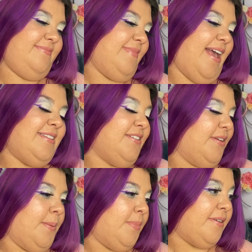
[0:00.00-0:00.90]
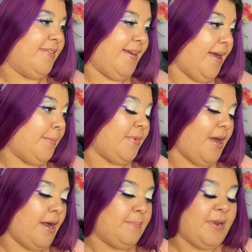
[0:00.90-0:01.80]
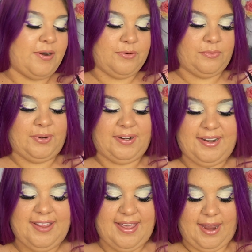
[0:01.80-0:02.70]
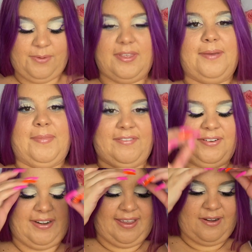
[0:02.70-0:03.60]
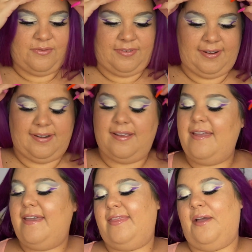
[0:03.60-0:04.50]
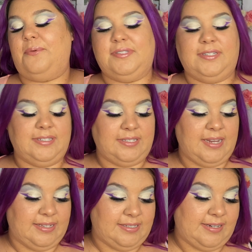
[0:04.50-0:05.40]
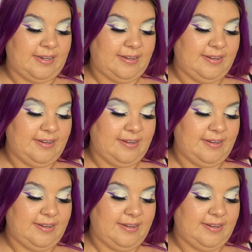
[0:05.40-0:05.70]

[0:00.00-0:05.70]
I still can't believe that. I'm not over it. I don't think I'm ever gonna get over it. That was disgusting.